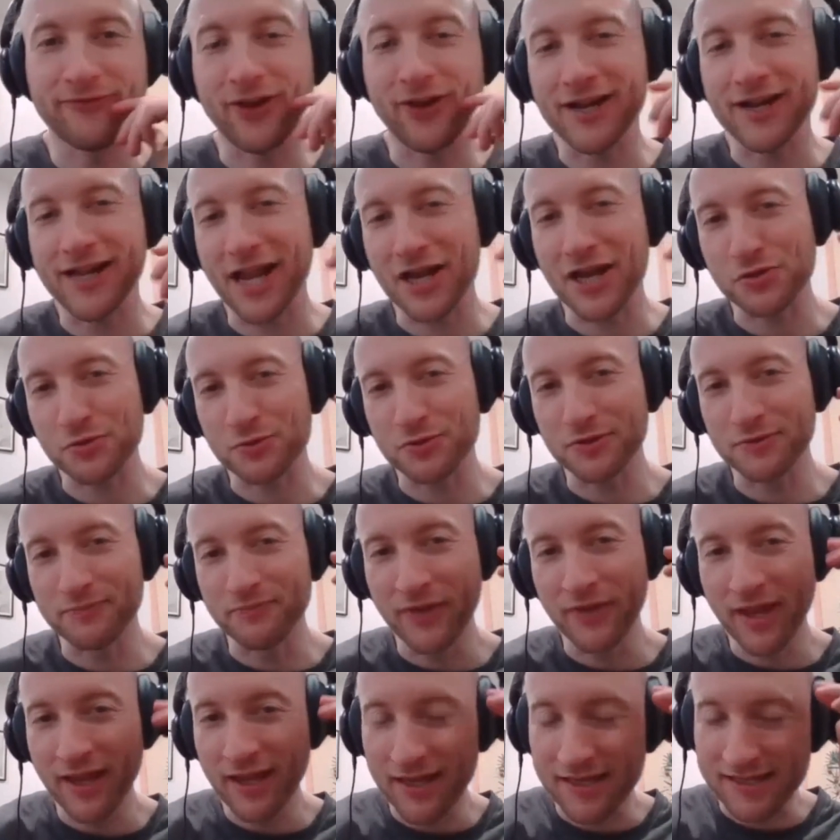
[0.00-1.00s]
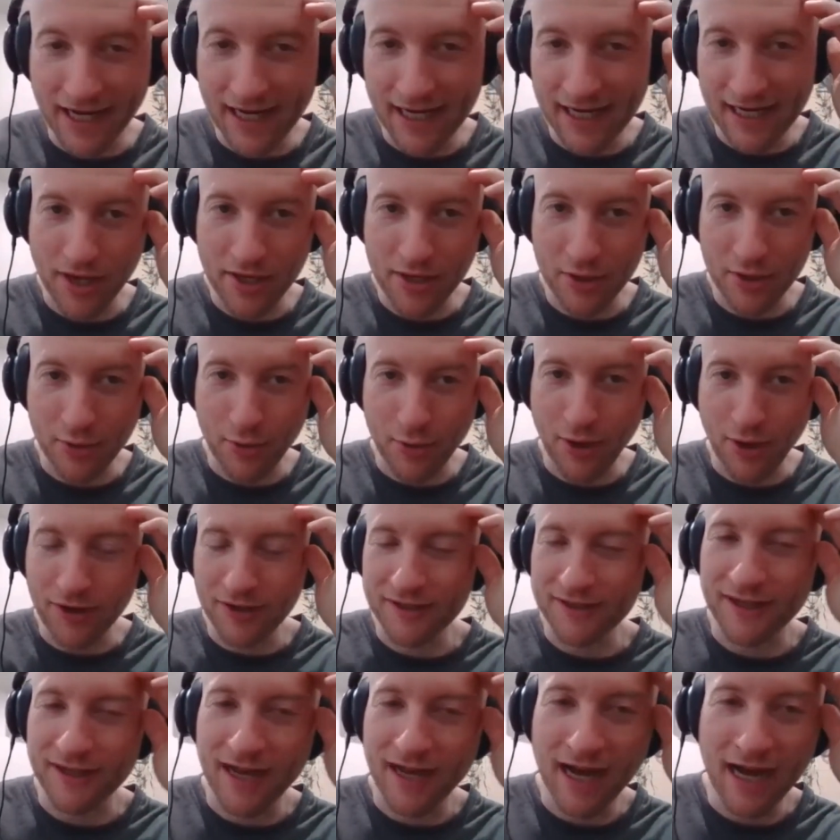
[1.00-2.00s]
Very casual. That Huiyun
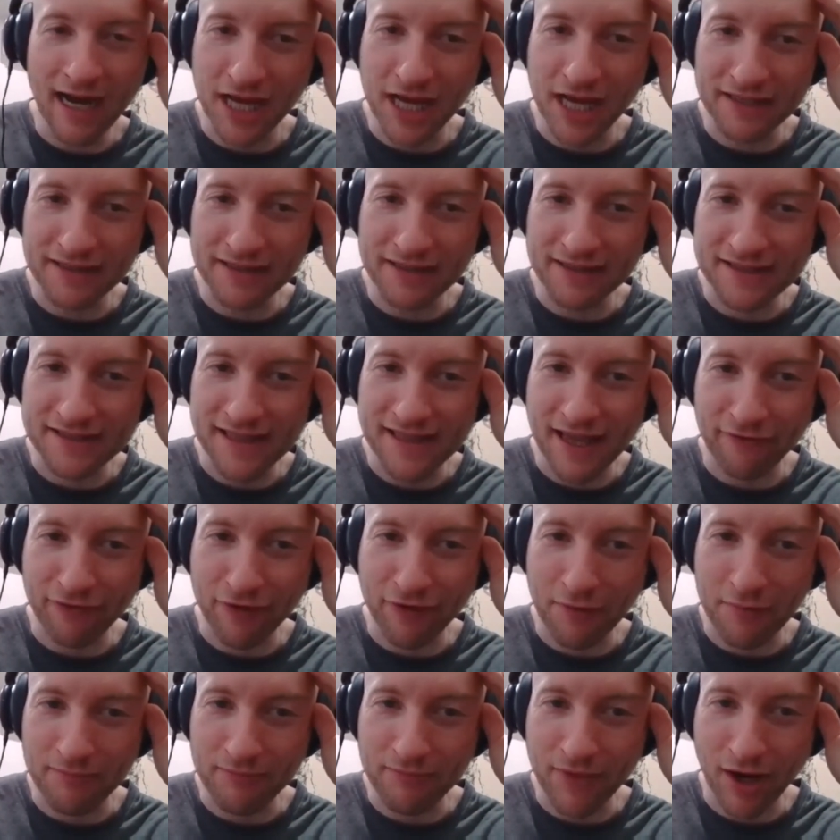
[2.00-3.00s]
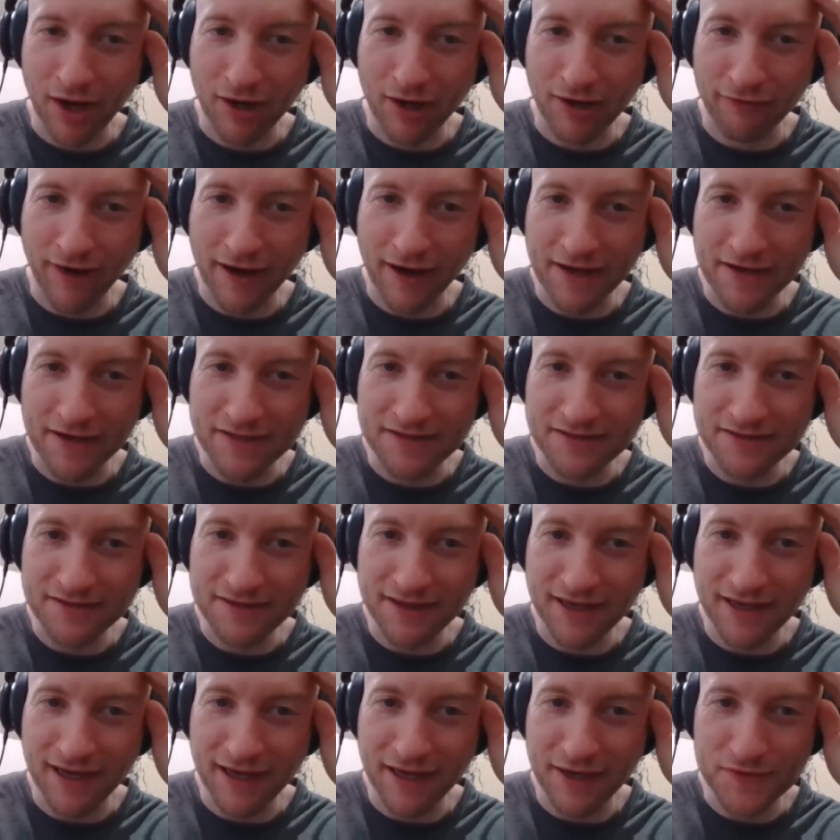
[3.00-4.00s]
Kwang Chidan, is that from our friend
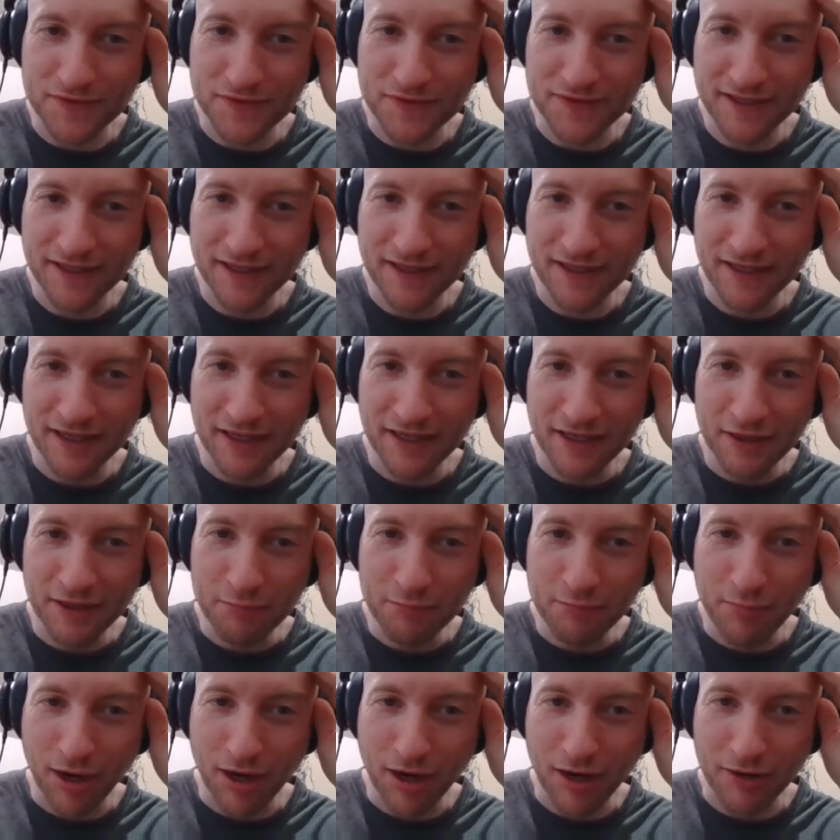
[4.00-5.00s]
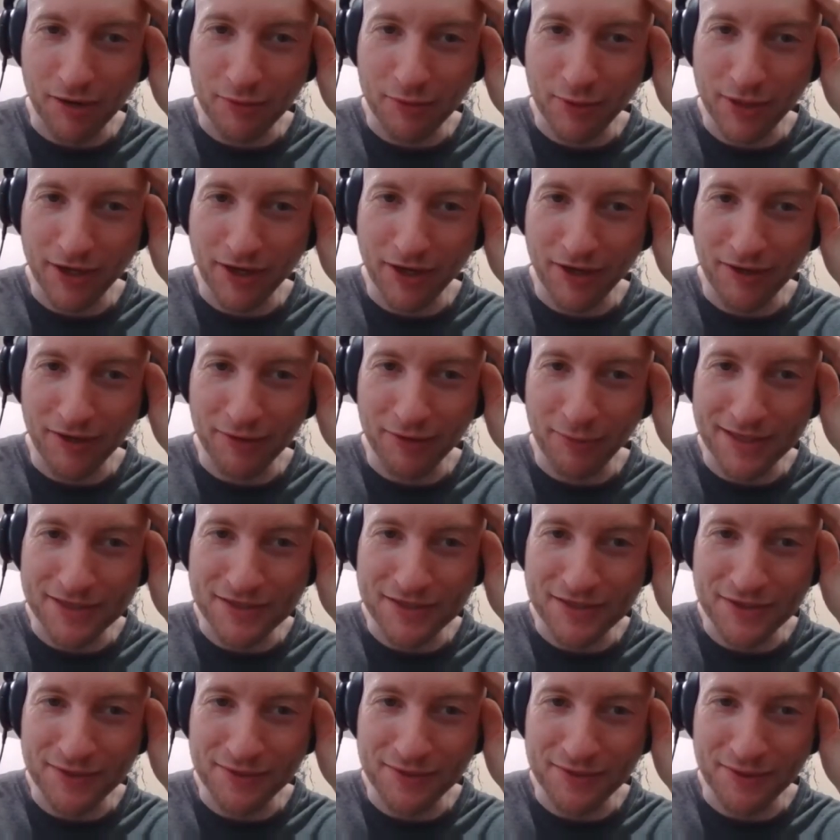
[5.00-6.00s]
whose bar we all
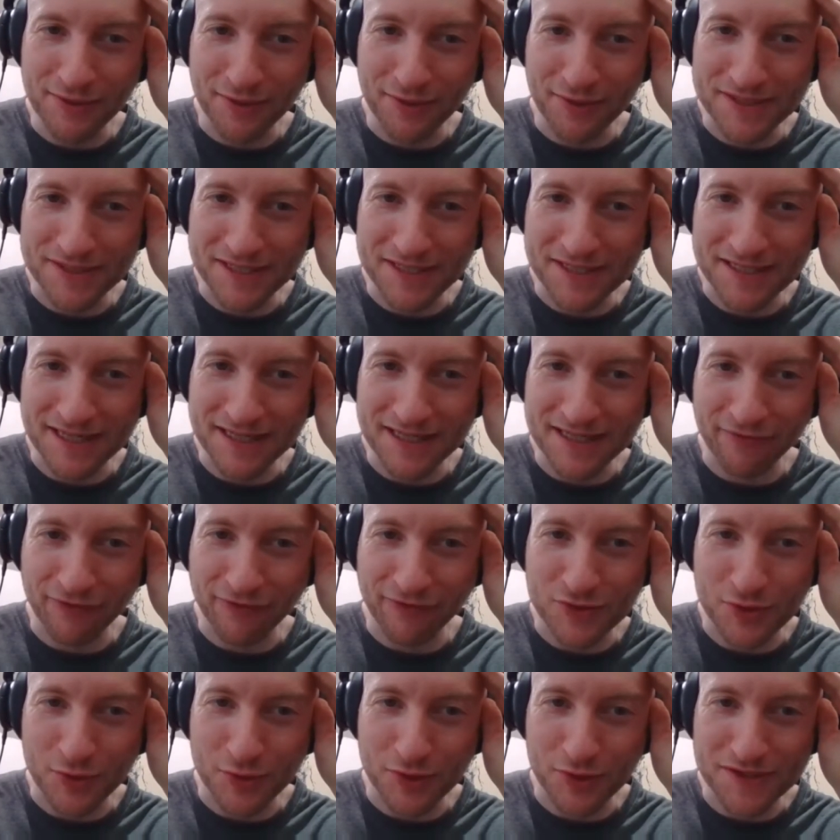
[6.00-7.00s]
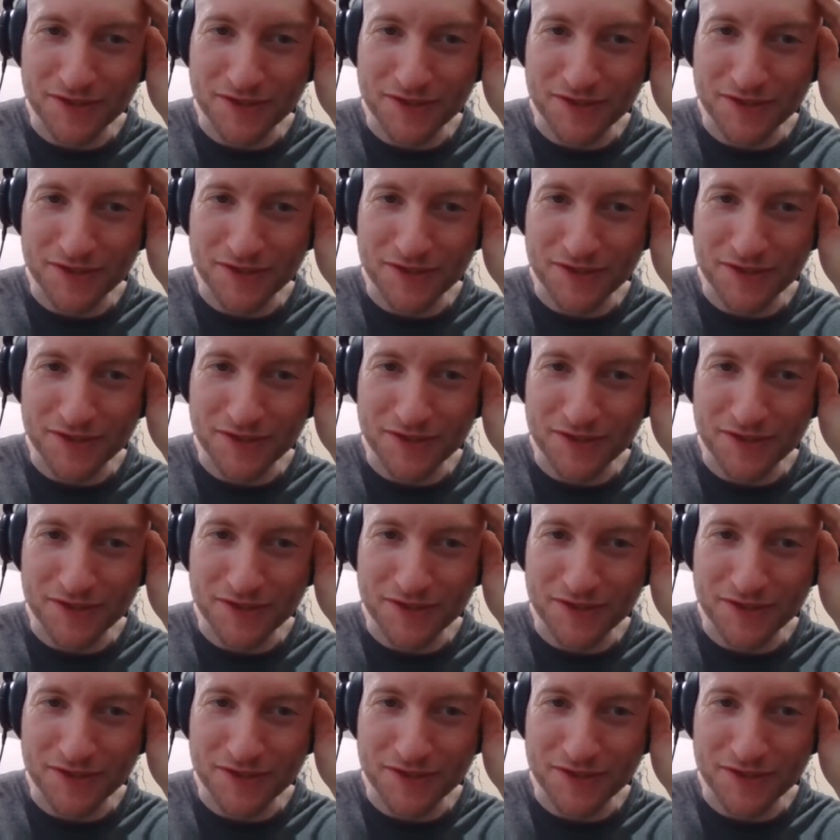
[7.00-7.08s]
went to, or is this a different